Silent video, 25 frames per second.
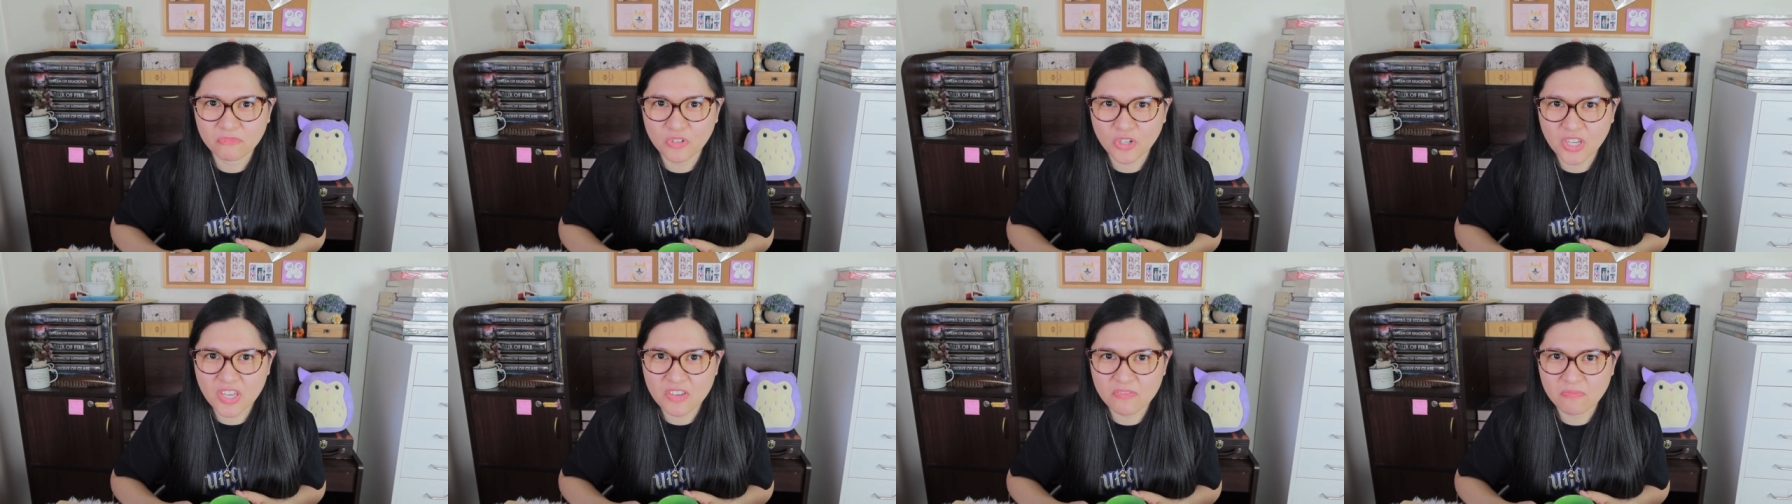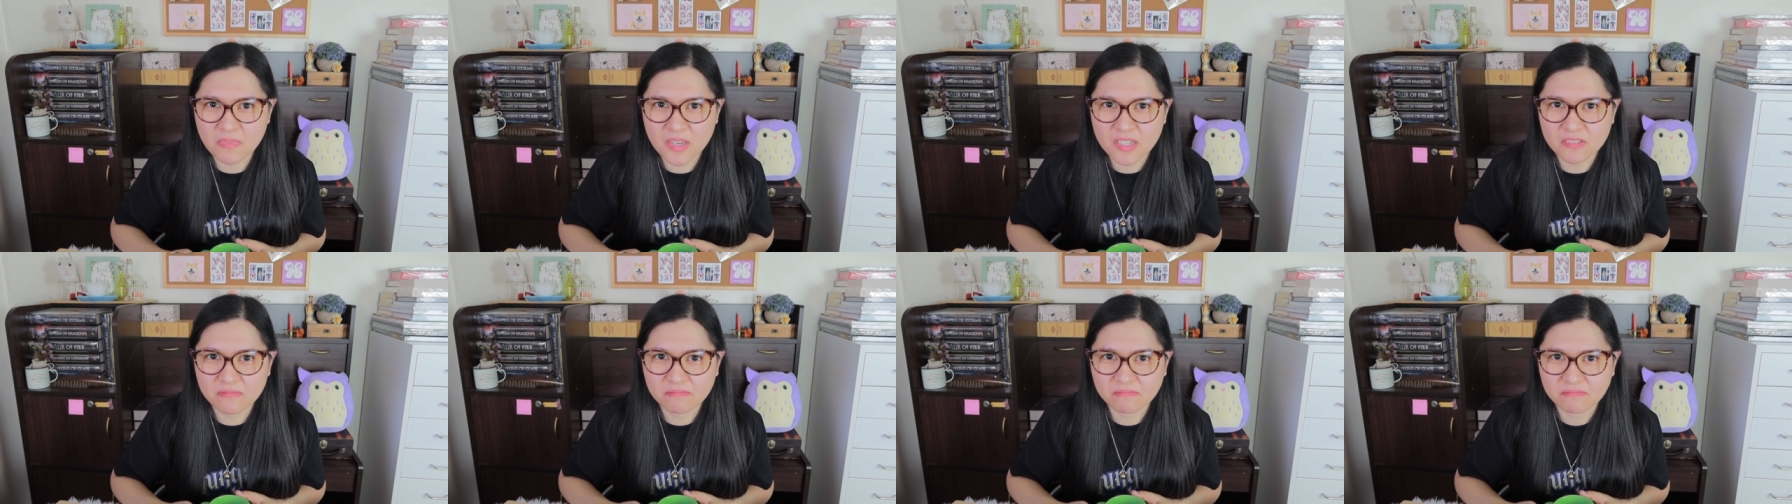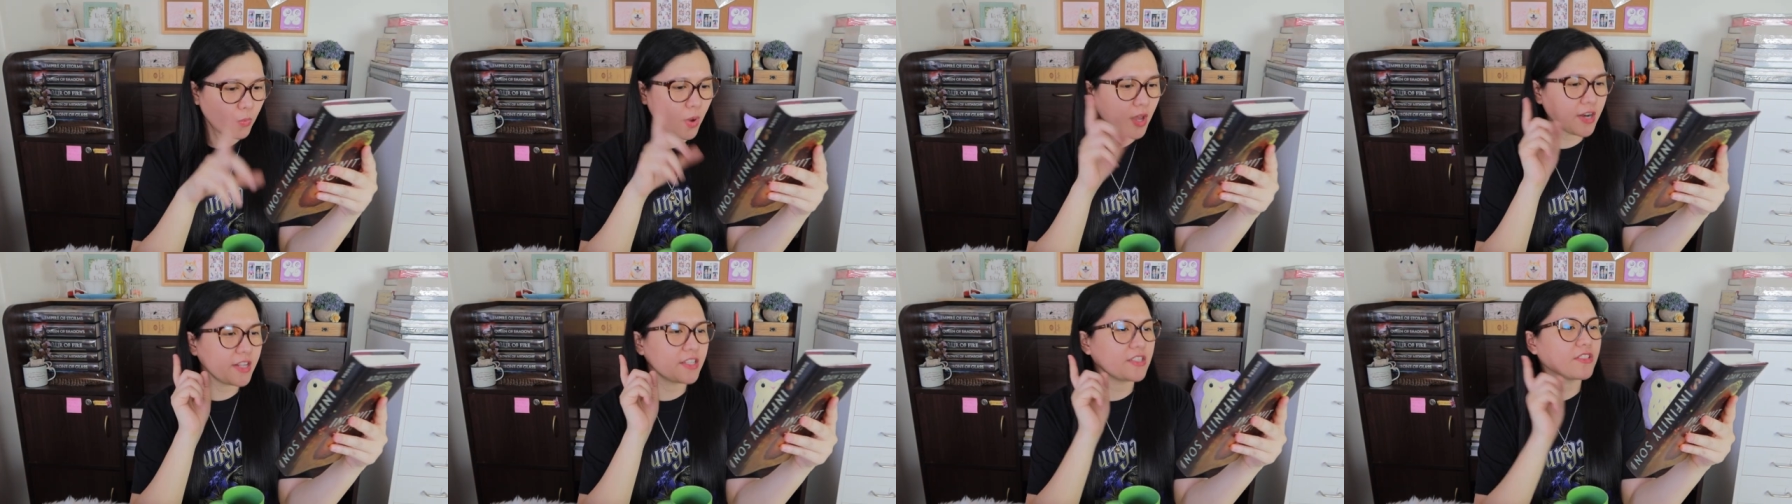forgive me.
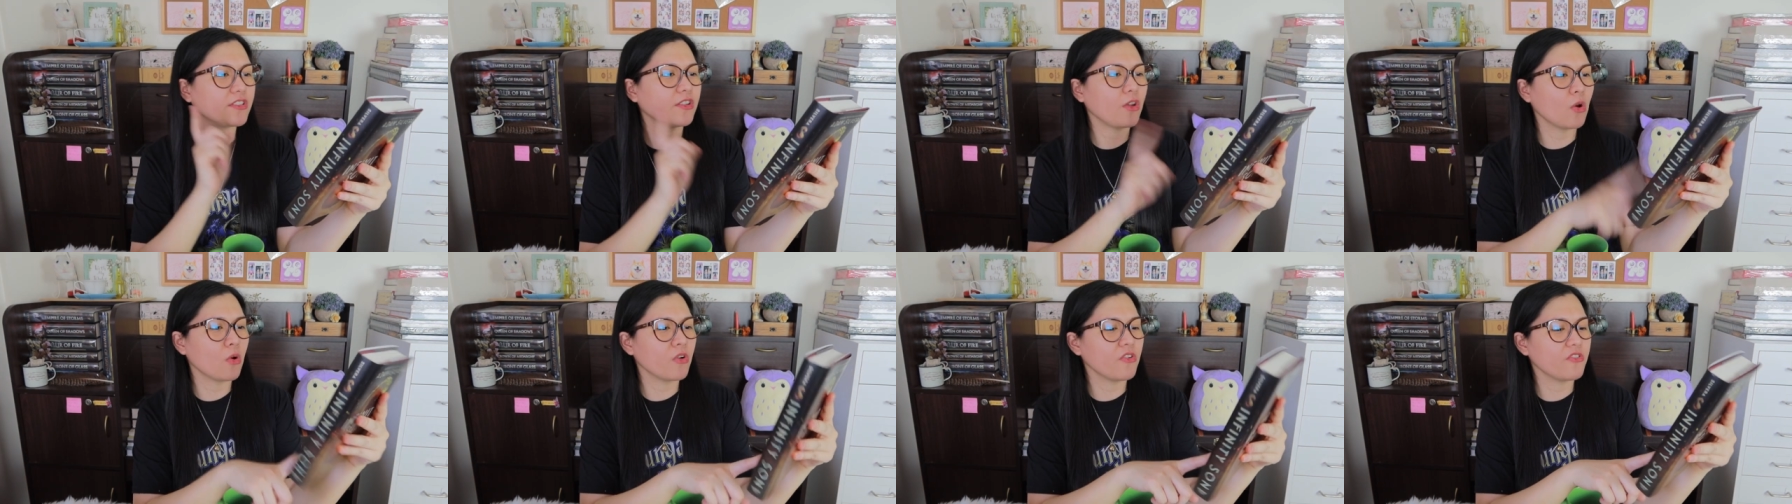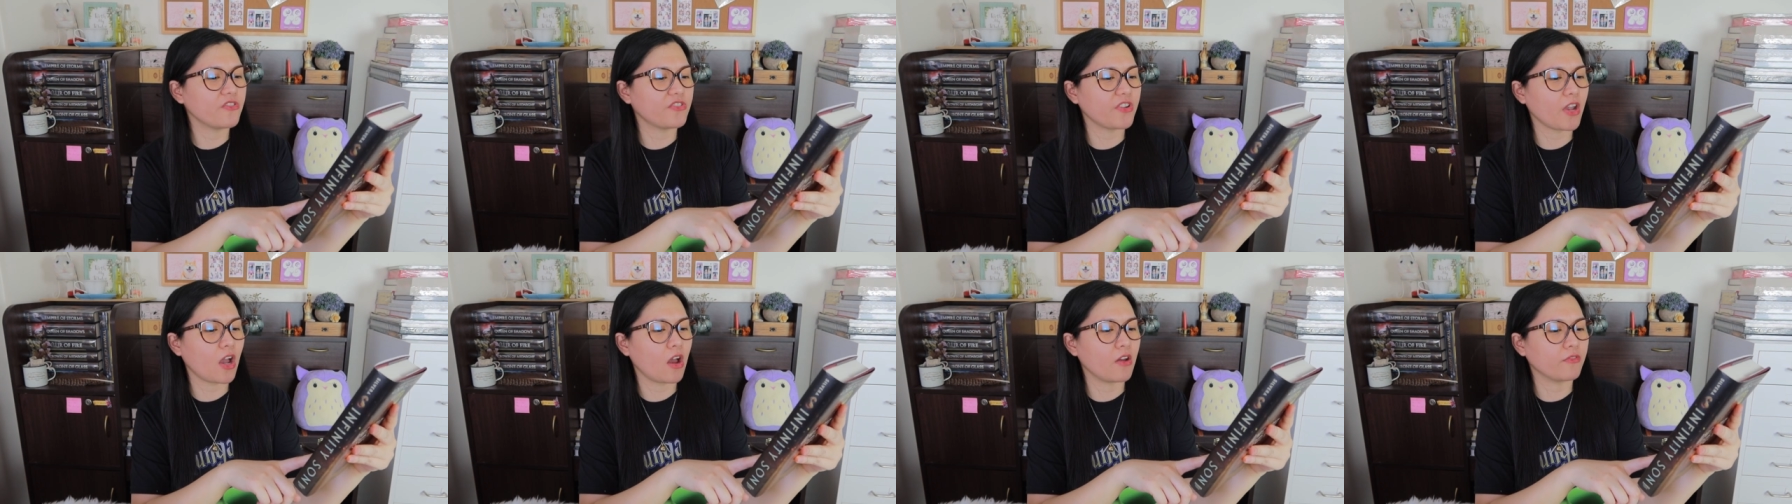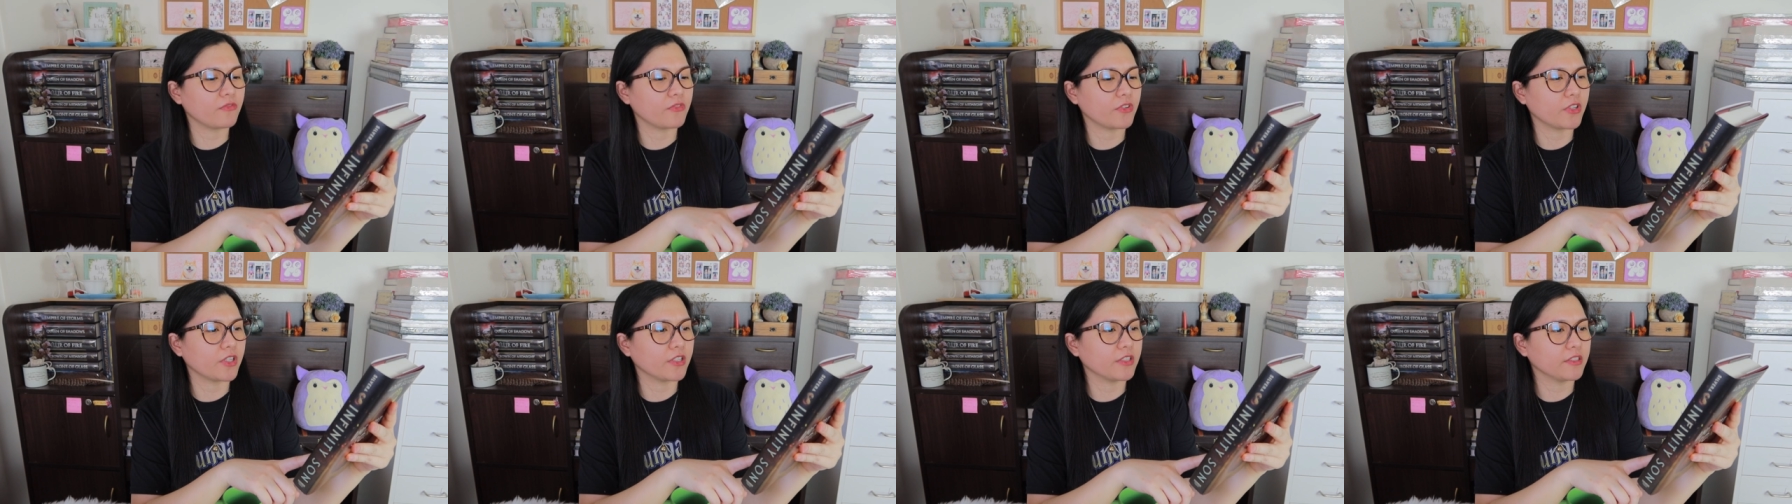What is your
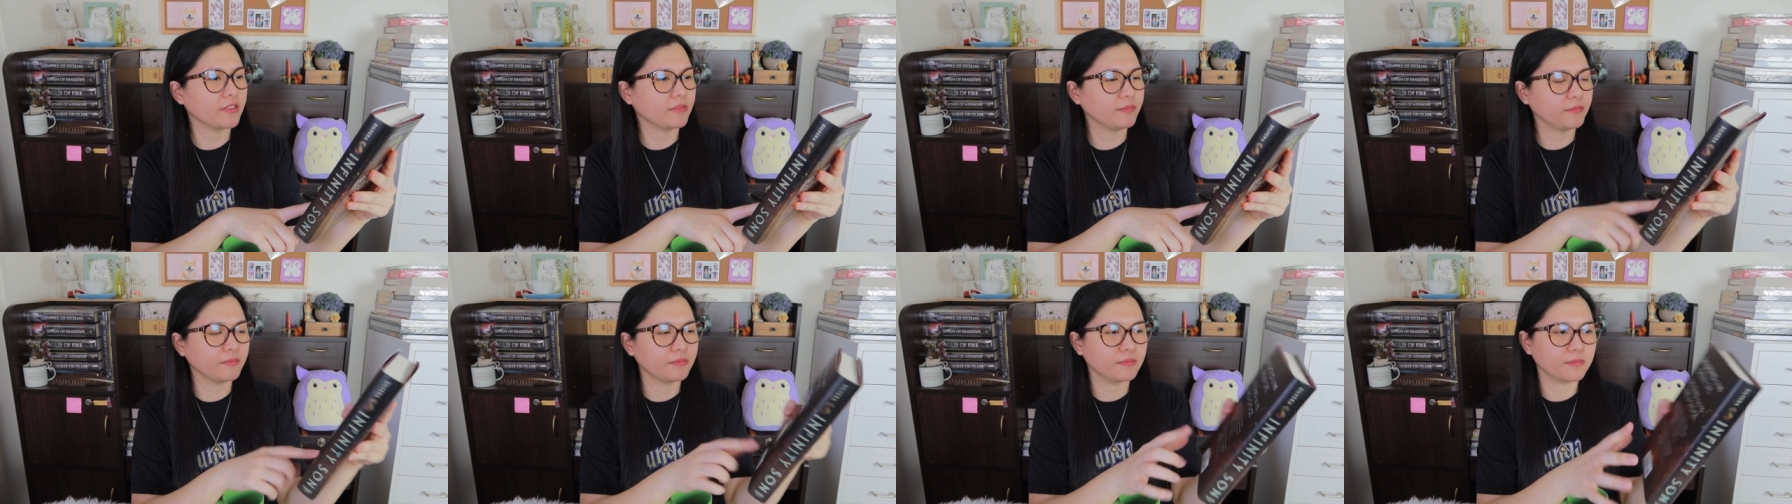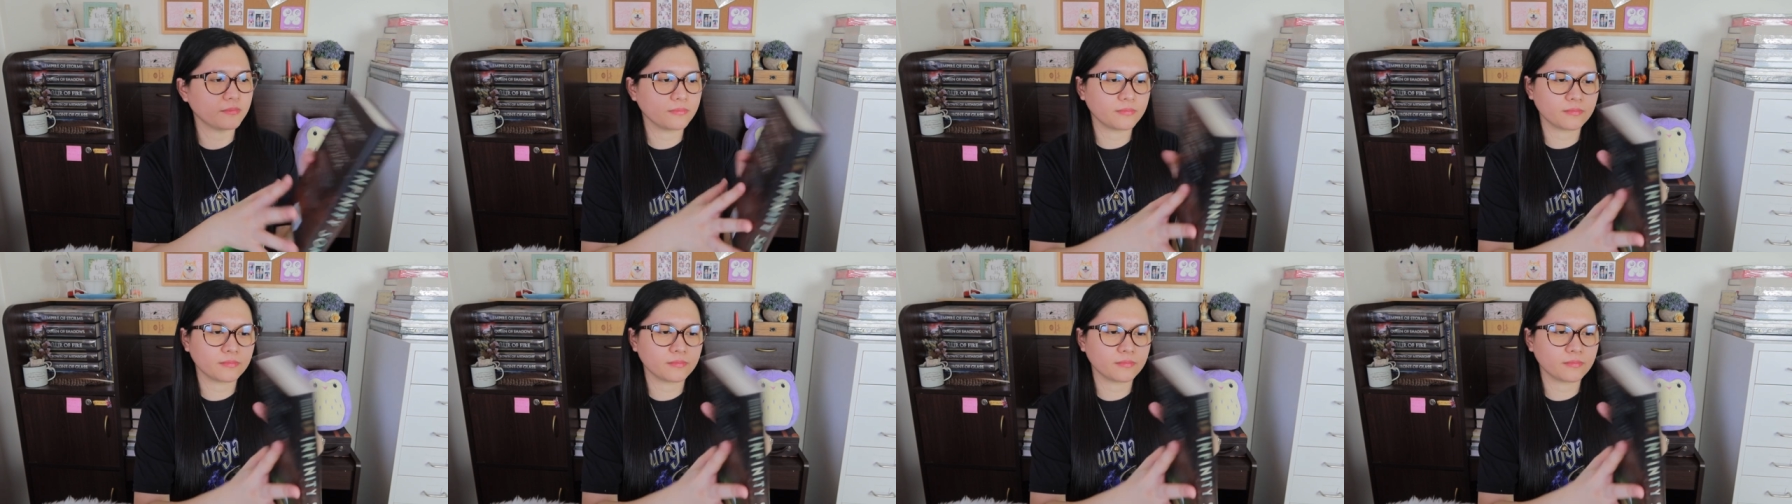genre?